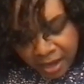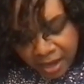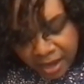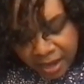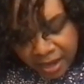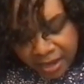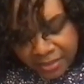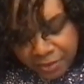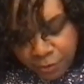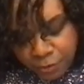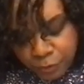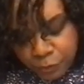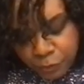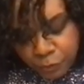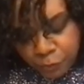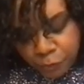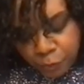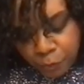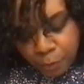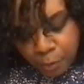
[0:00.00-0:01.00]
And those
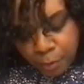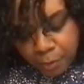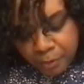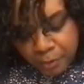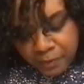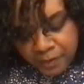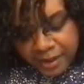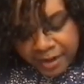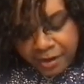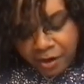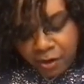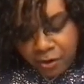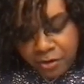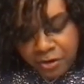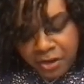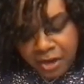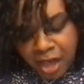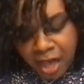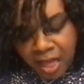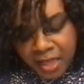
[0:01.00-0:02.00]
4 that are
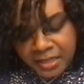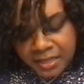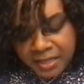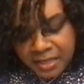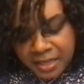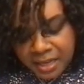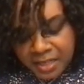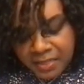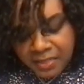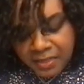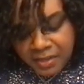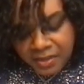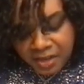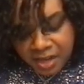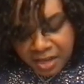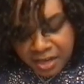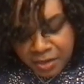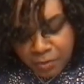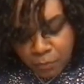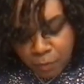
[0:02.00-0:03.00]
not in the
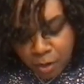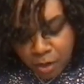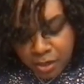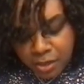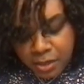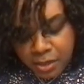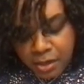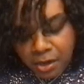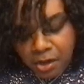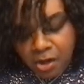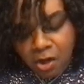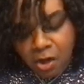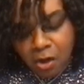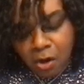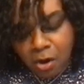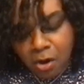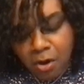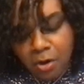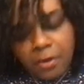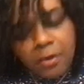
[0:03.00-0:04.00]
10-in-1
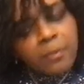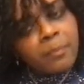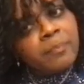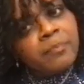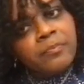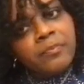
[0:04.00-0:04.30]
are